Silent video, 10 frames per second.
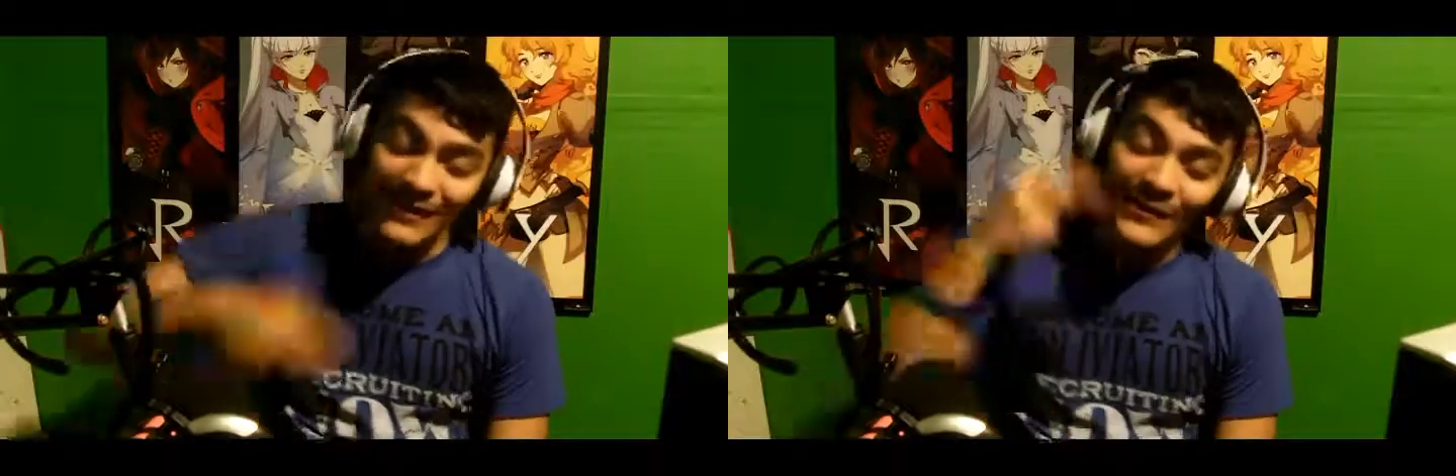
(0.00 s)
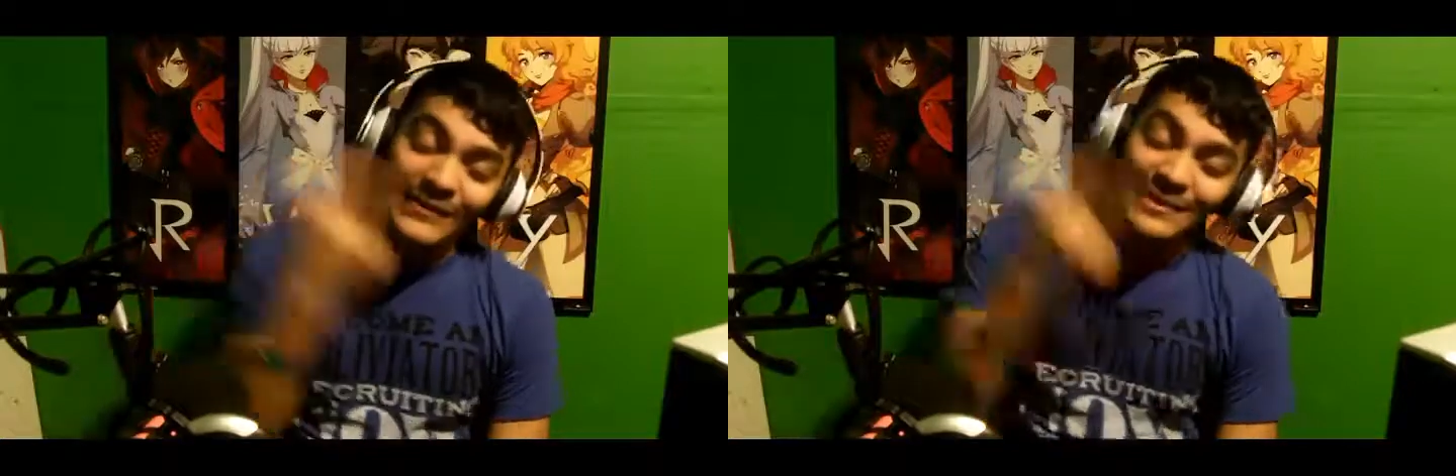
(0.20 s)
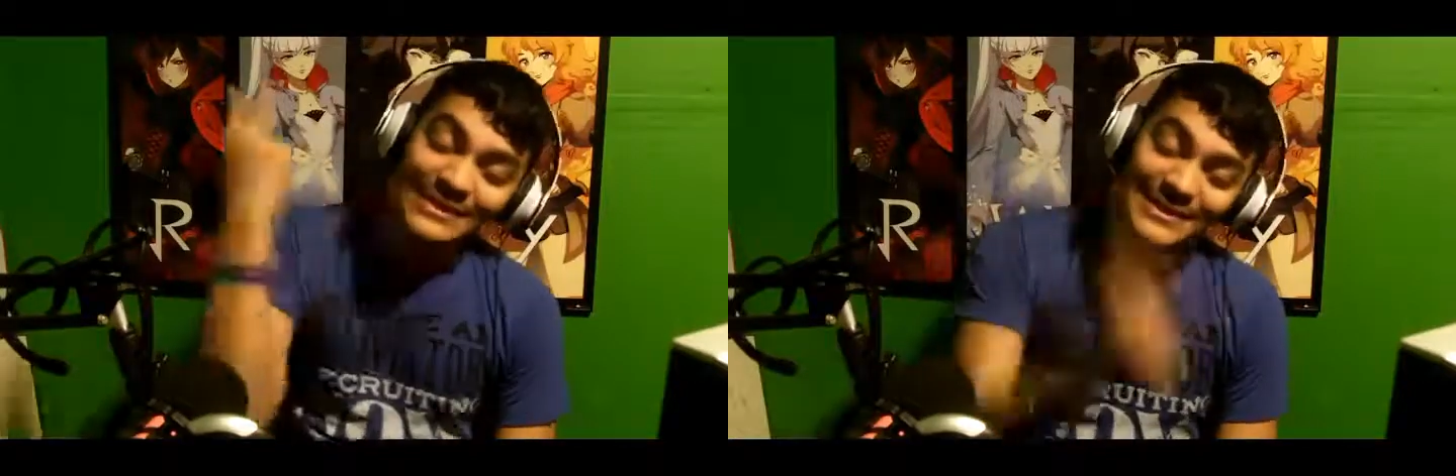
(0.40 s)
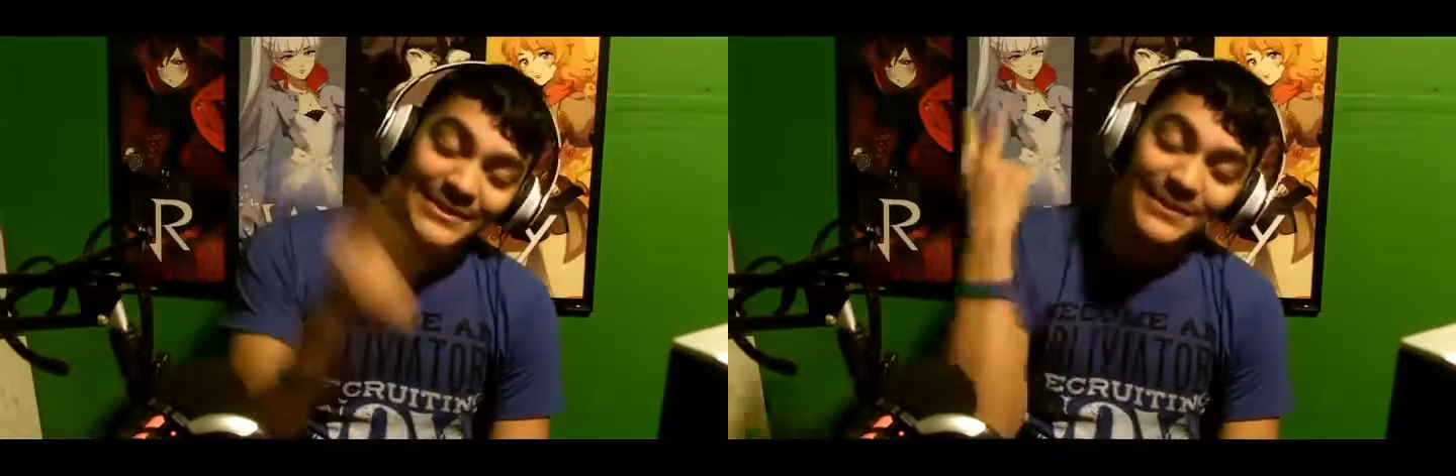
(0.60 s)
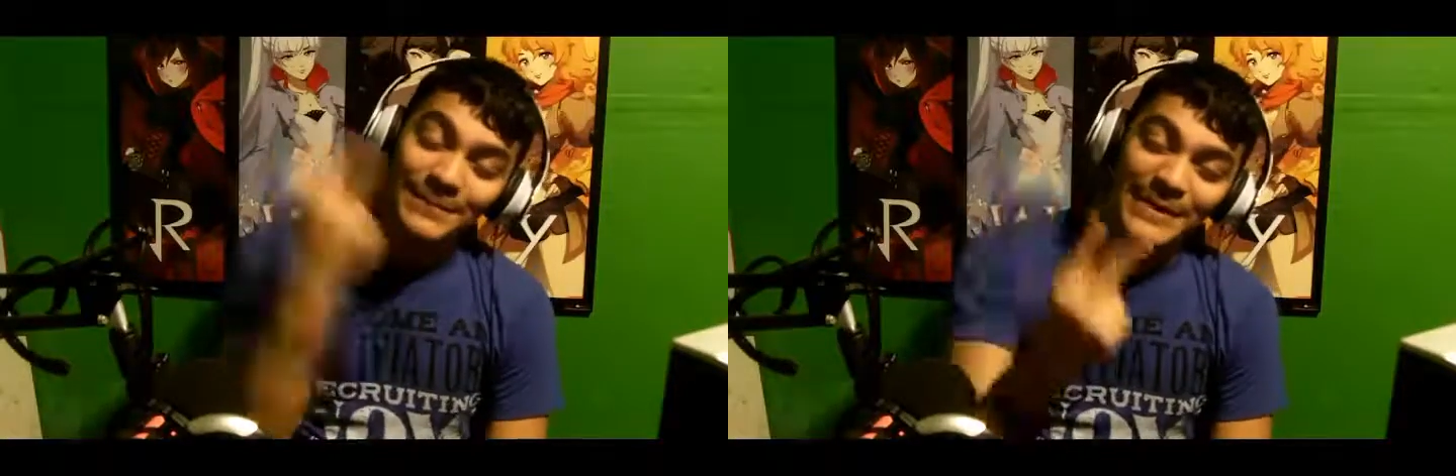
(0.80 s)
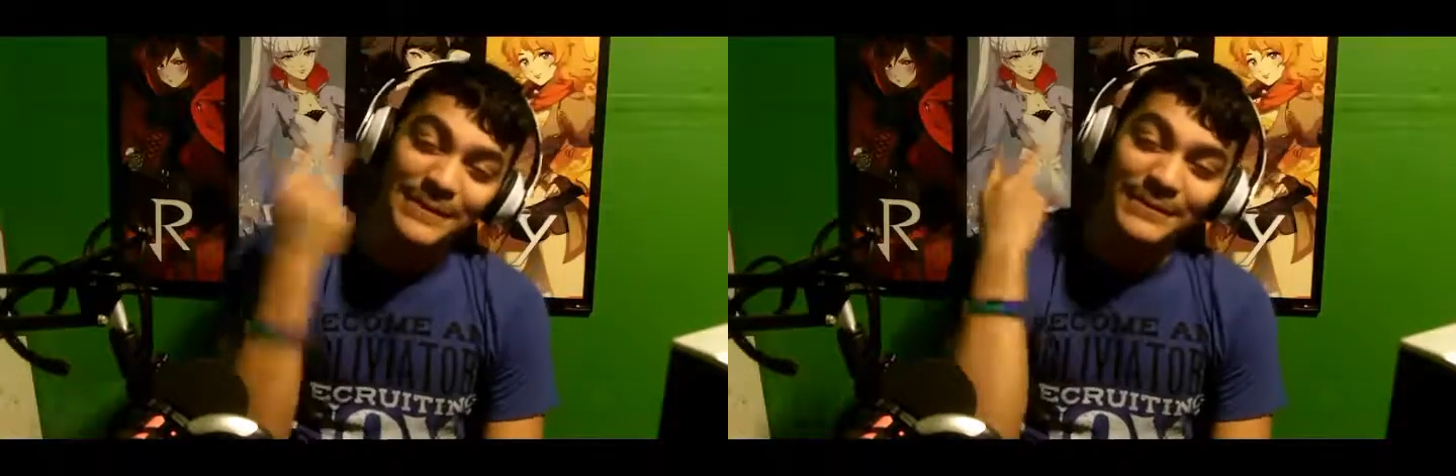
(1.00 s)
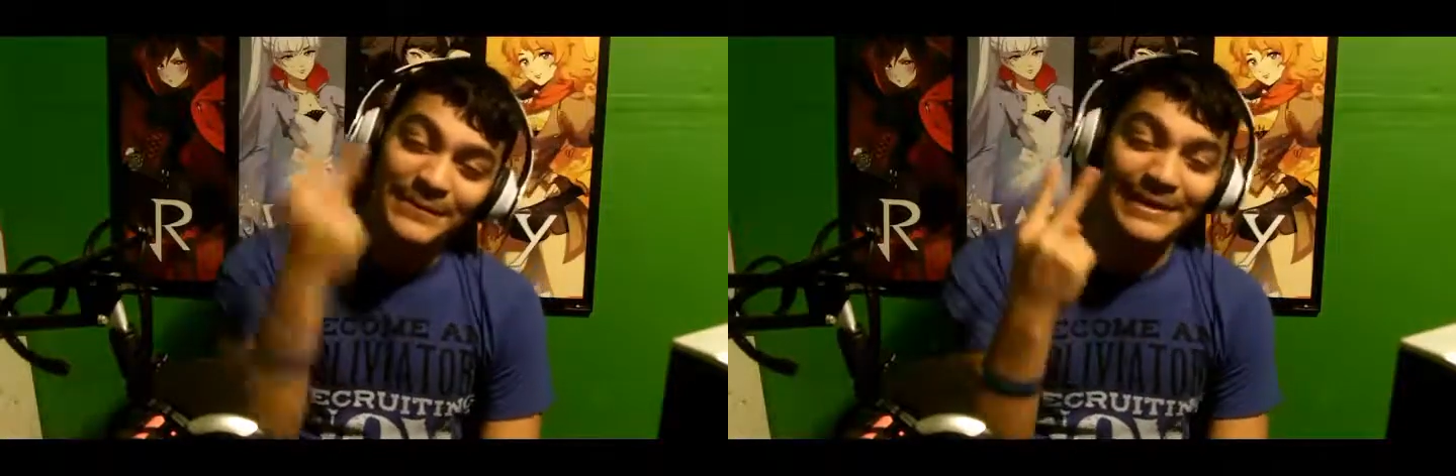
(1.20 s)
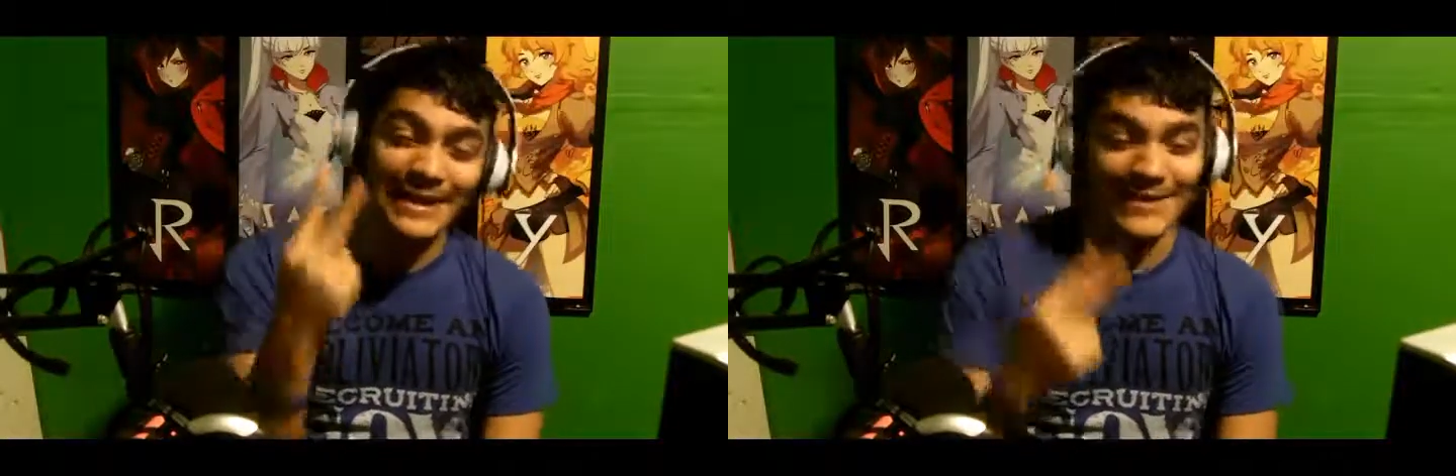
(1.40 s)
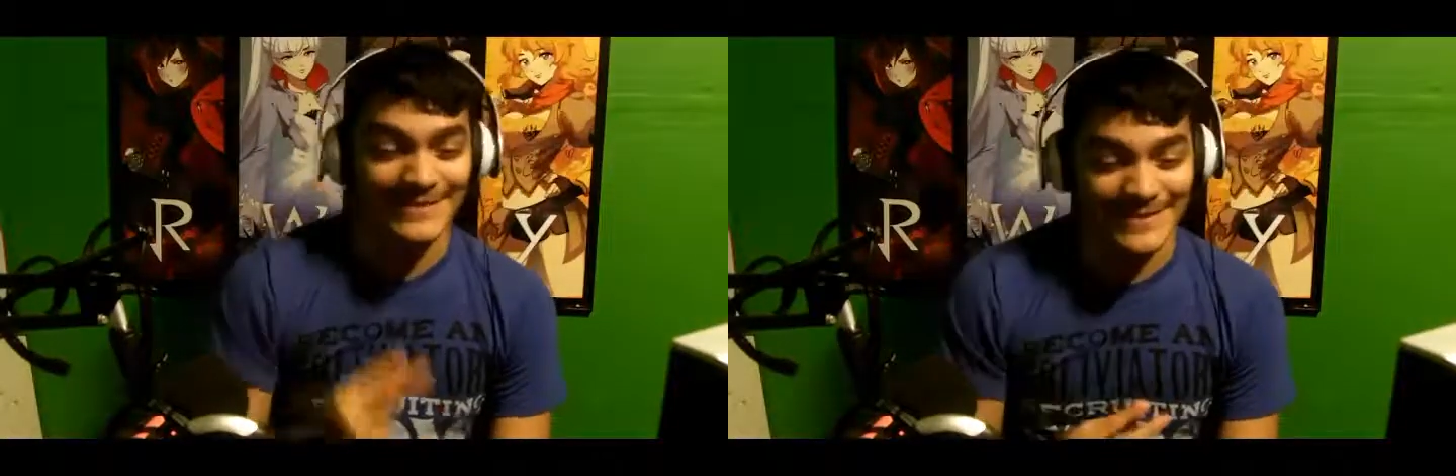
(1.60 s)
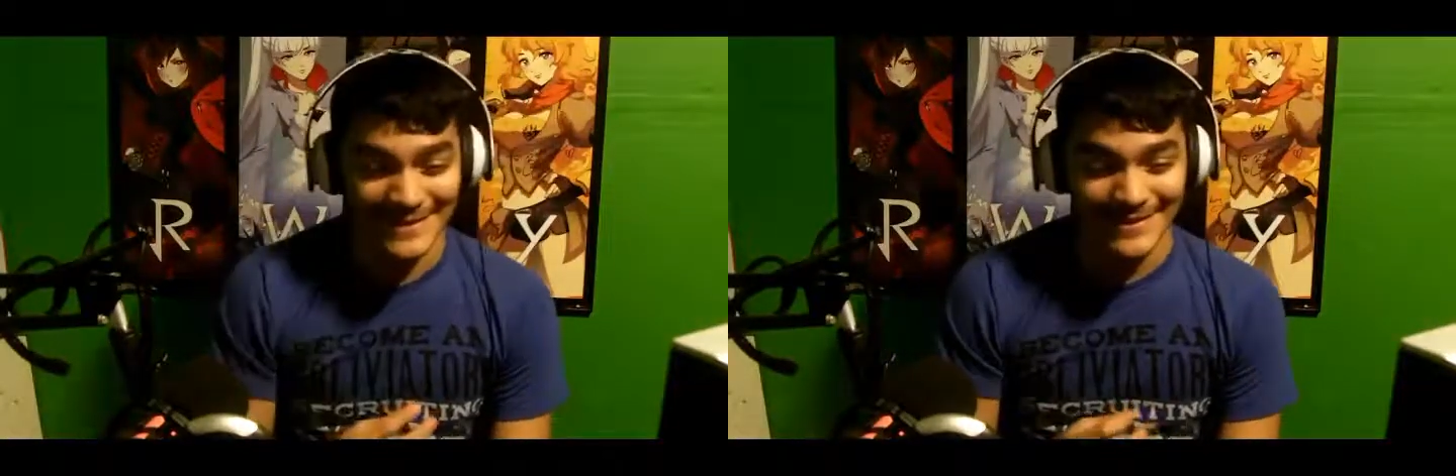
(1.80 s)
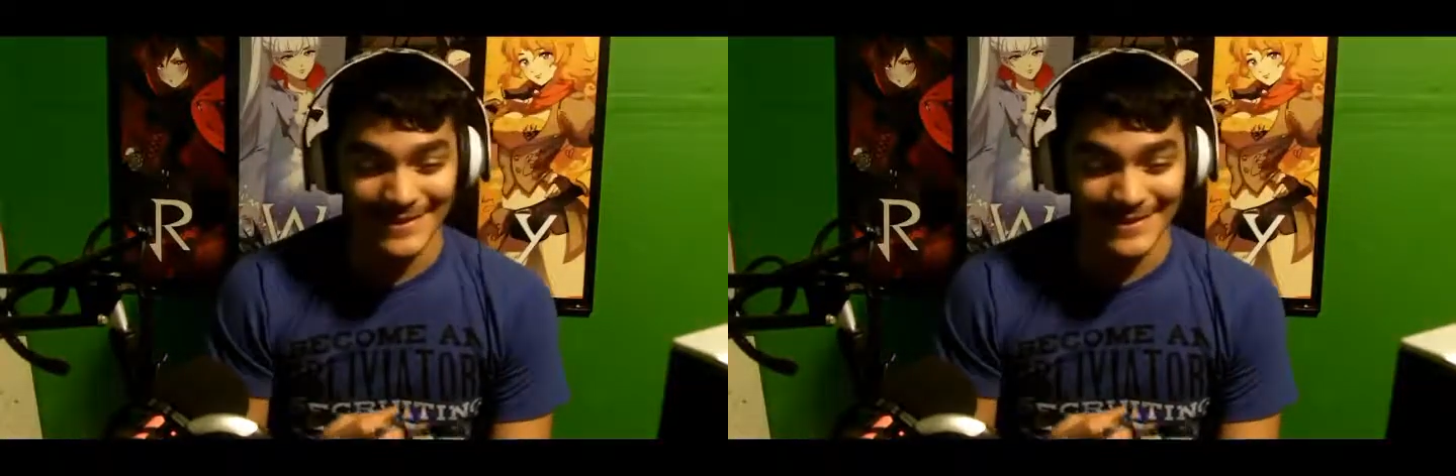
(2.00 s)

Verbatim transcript: Only two people left.